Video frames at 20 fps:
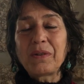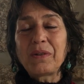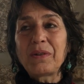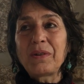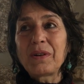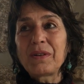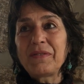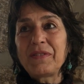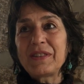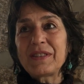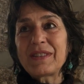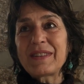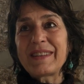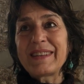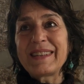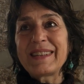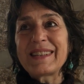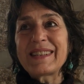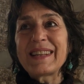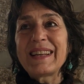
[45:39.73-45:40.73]
all of his
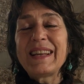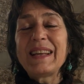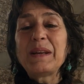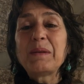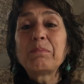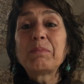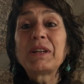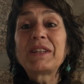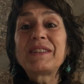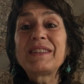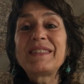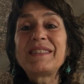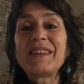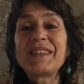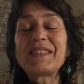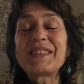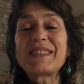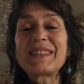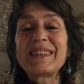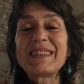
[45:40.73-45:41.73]
things, but did
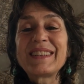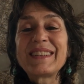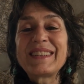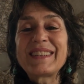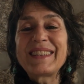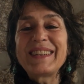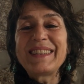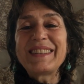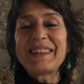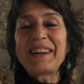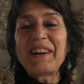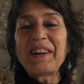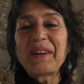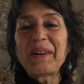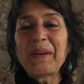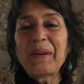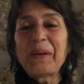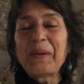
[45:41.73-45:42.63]
not steal his guitar.